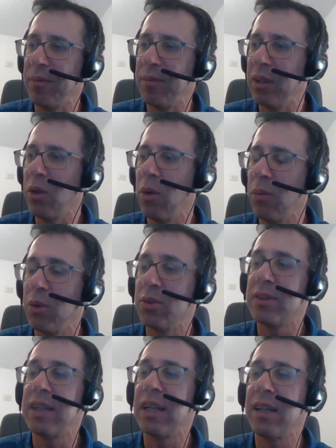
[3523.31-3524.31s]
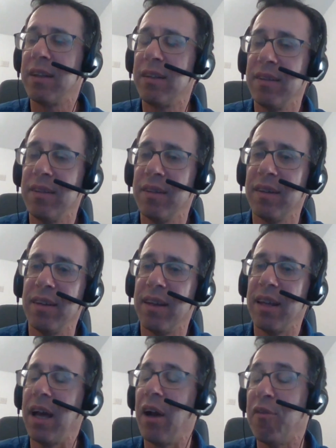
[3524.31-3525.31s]
you said
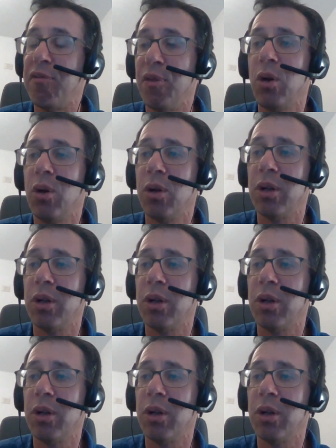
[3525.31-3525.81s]
they are flawed.